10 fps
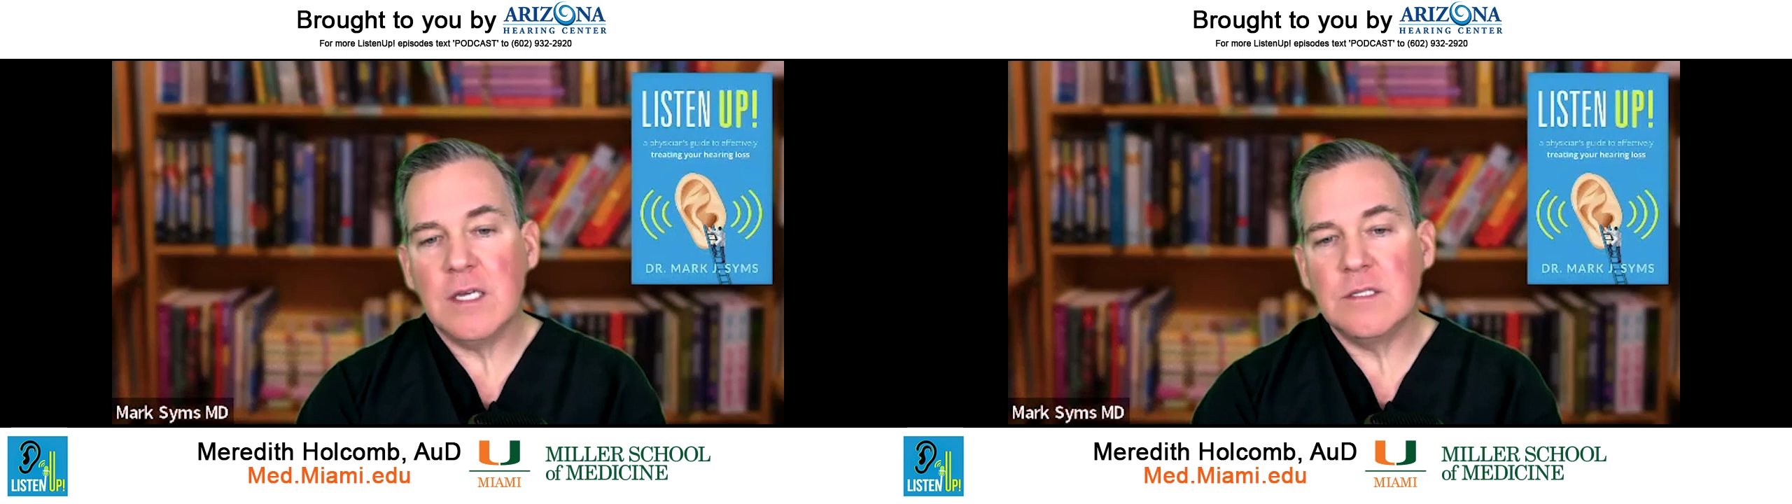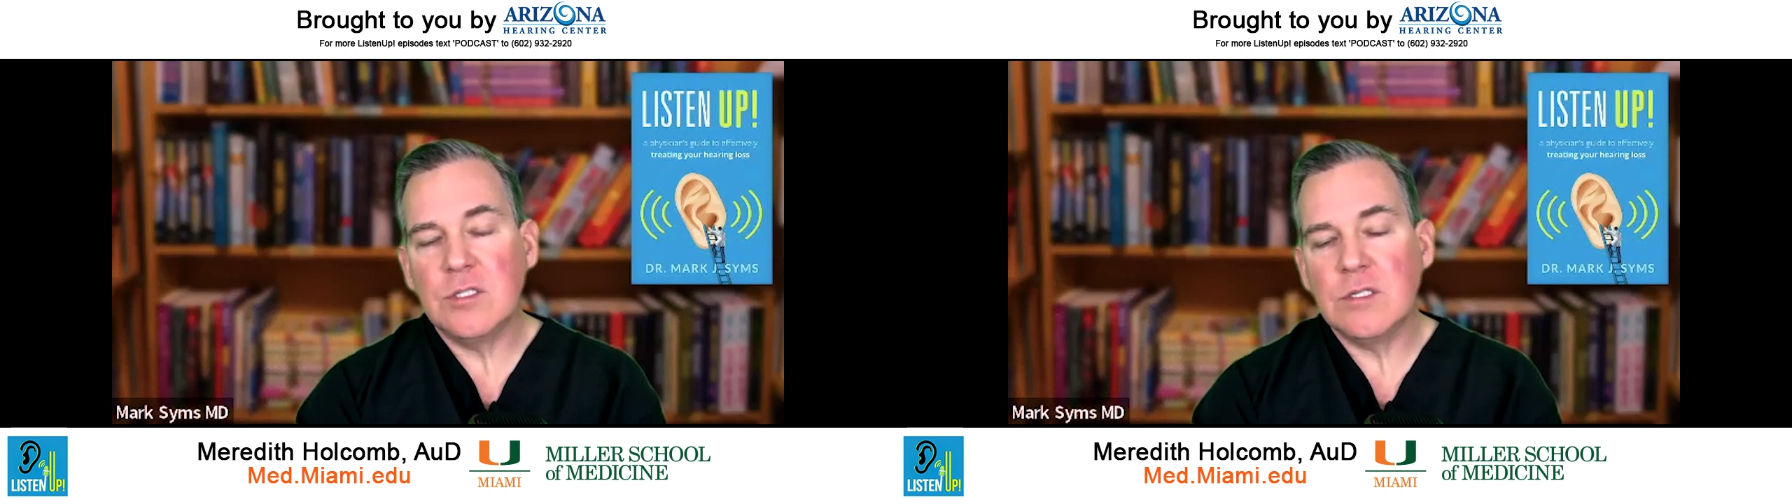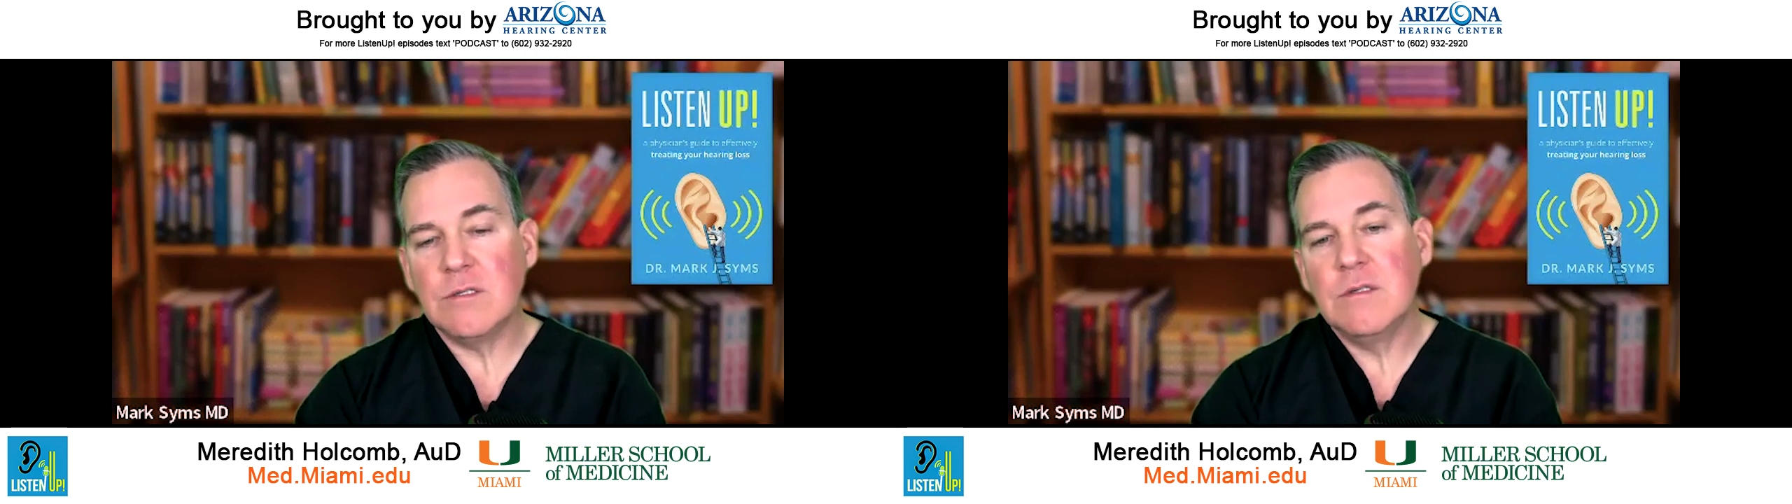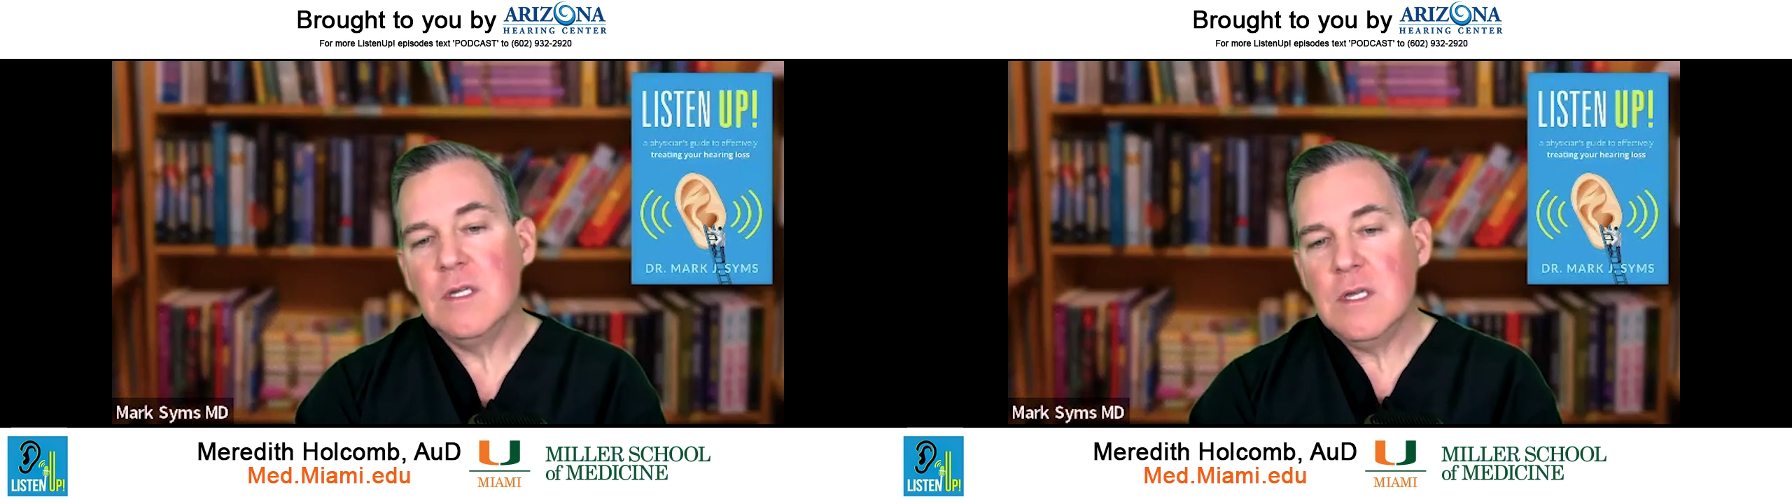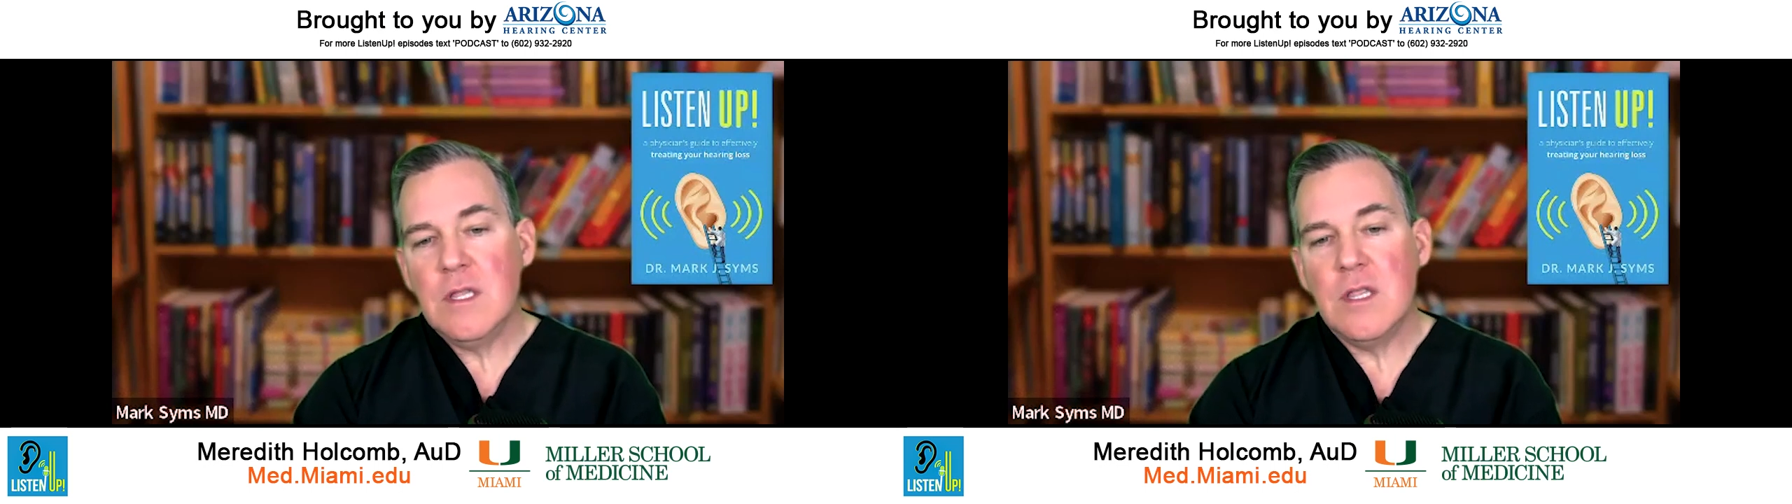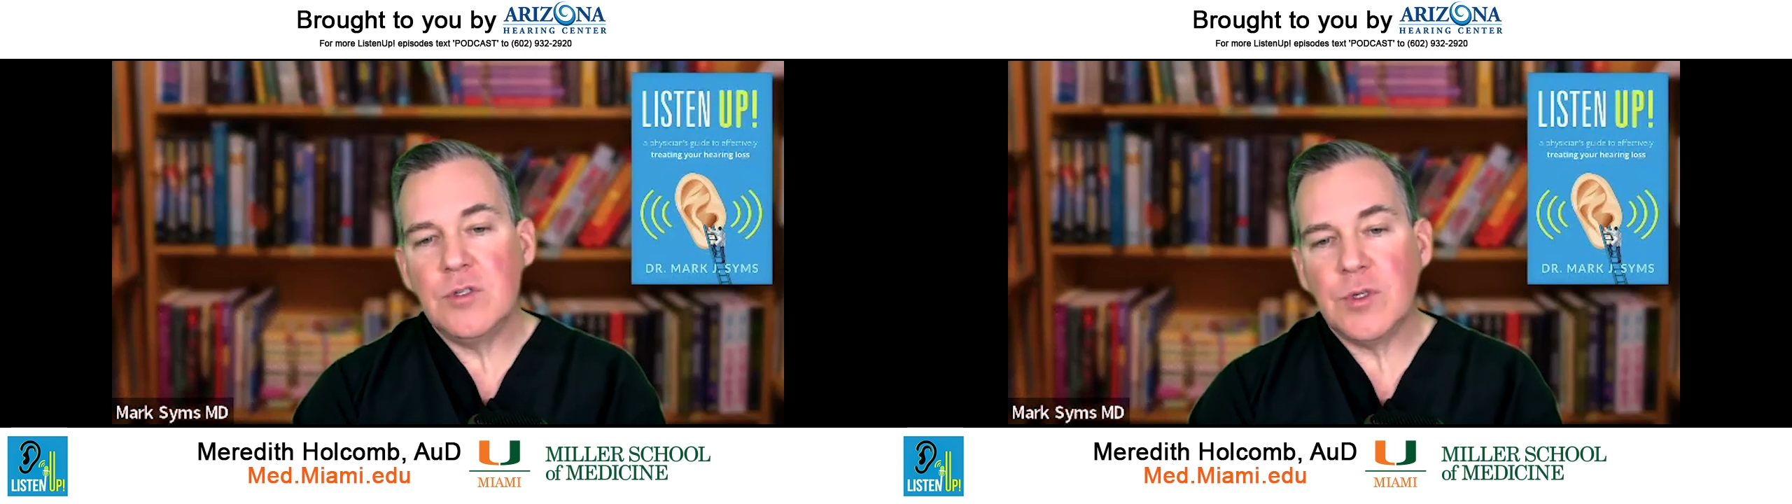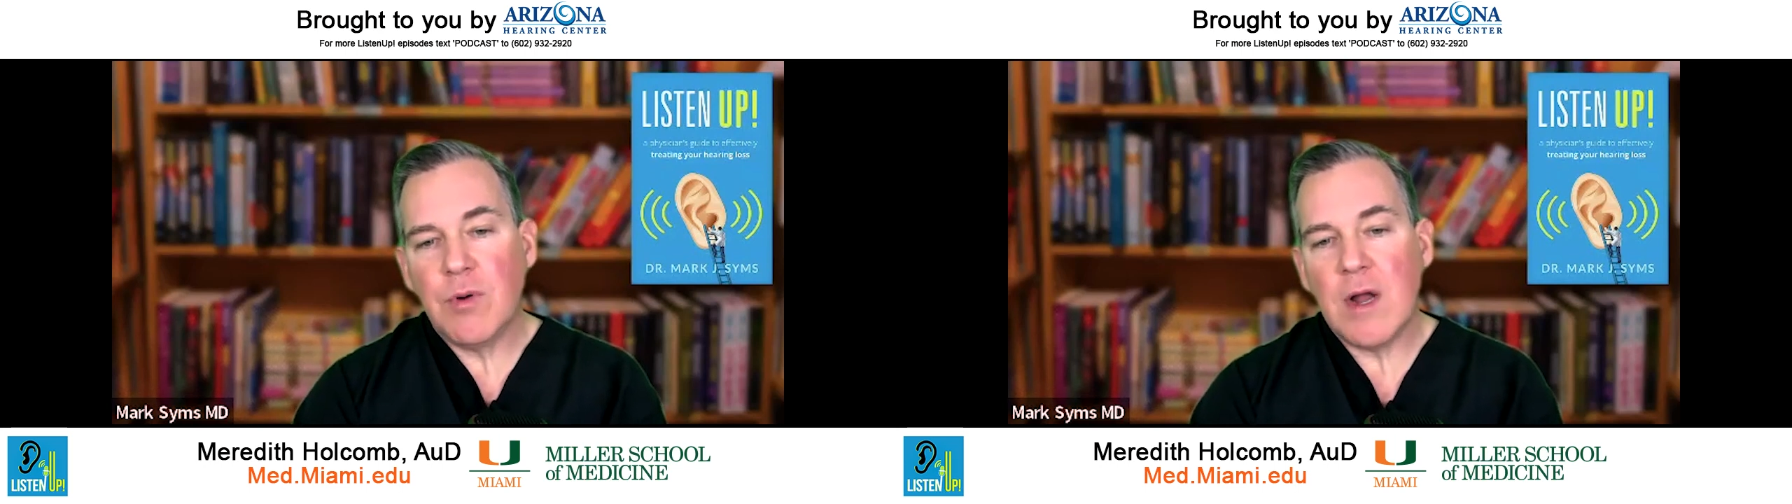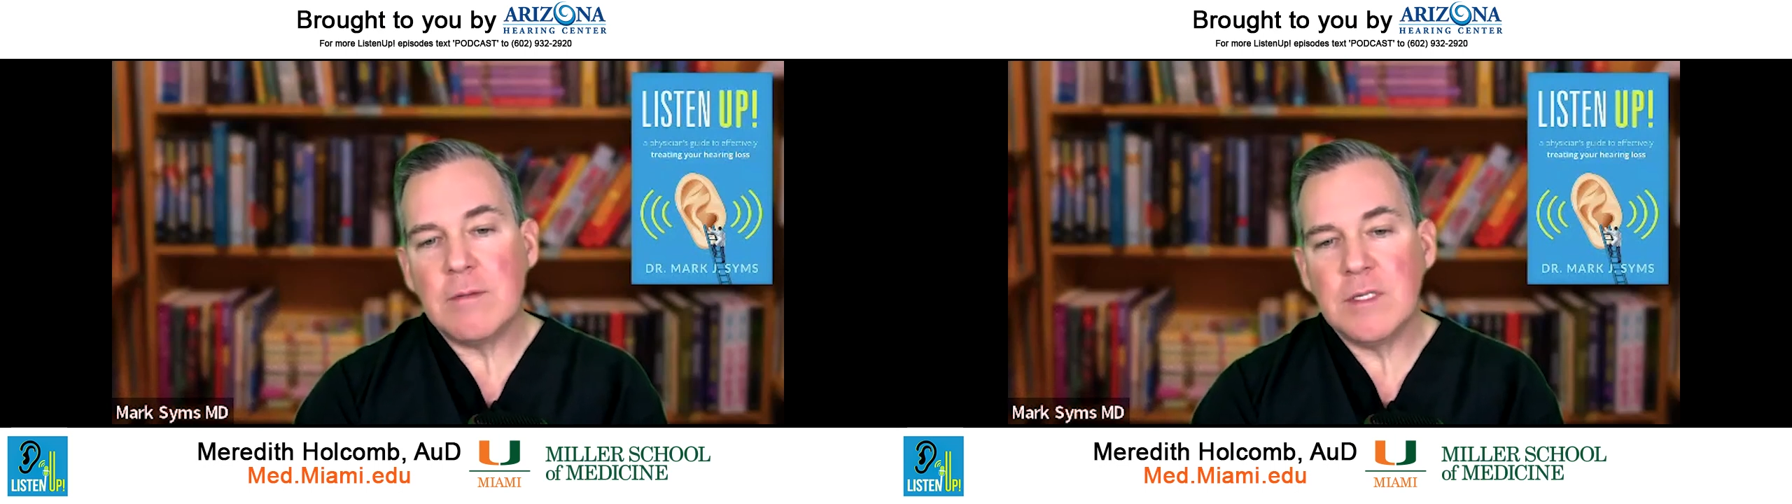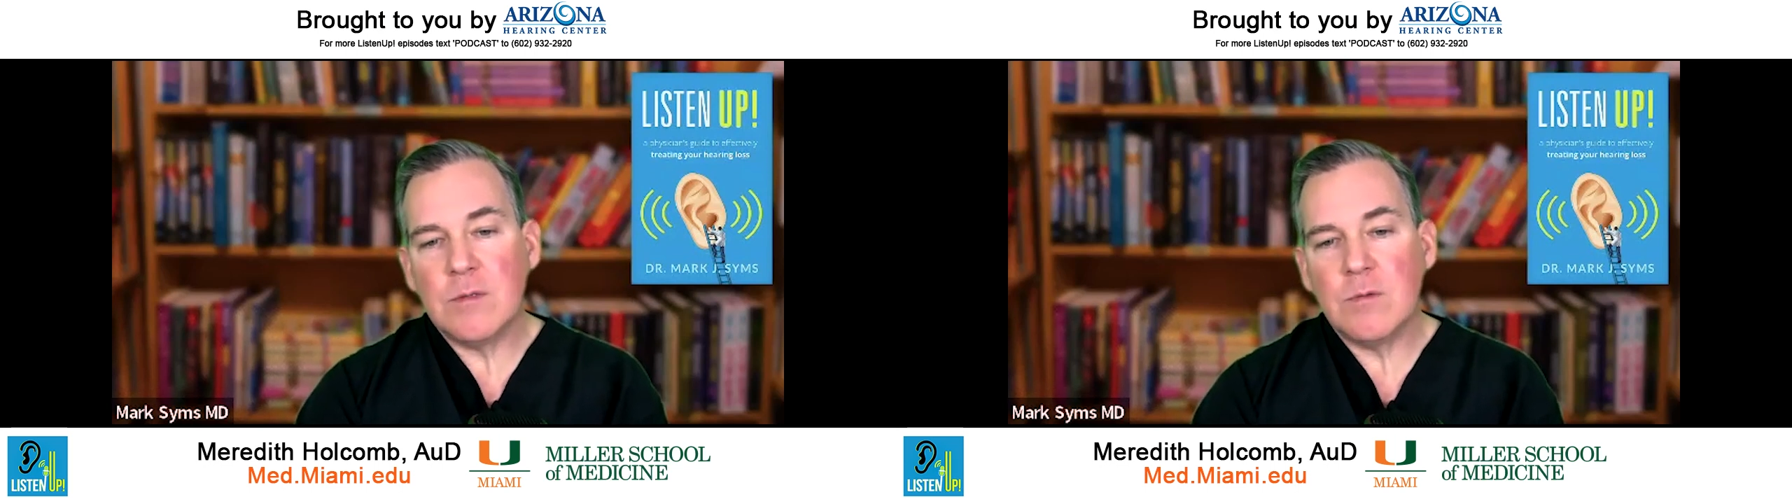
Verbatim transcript: And so those are probably the